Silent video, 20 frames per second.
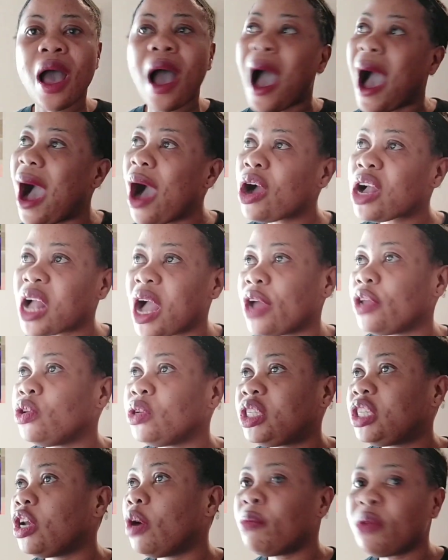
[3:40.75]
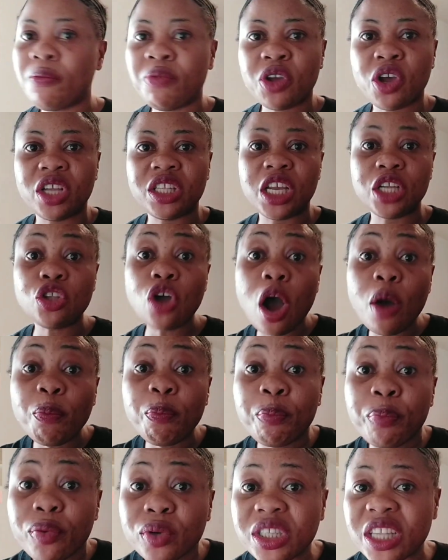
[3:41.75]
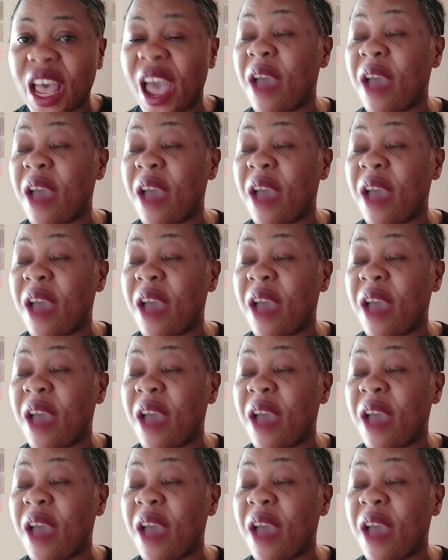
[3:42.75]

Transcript: How can you tell me? Because they don't put